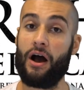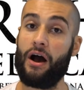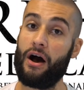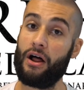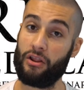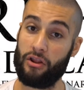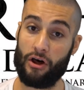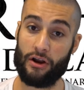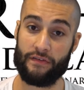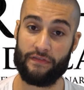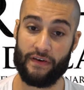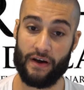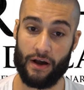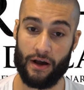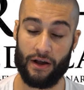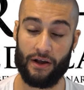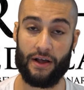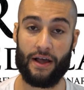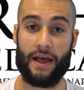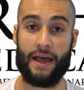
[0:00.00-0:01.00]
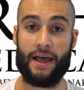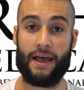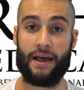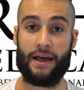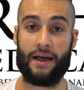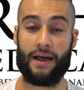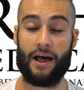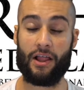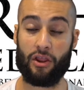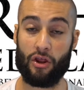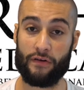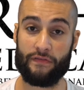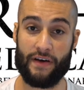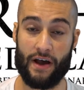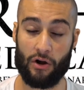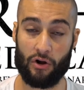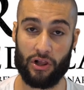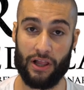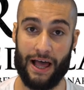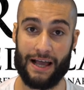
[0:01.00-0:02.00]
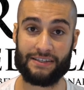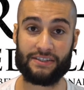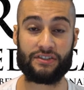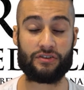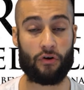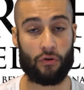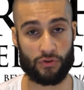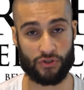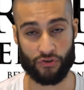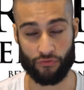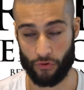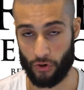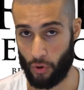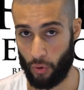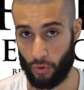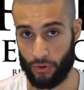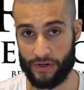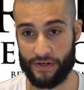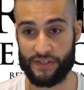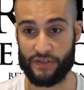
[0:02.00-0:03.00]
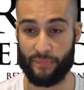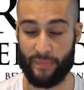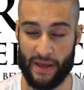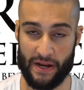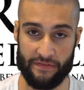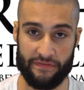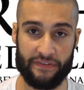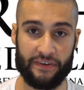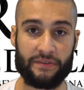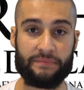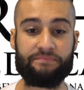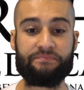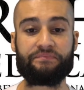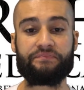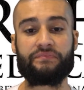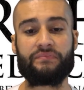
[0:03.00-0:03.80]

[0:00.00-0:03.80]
A lot of our classes are also recorded as a benefit,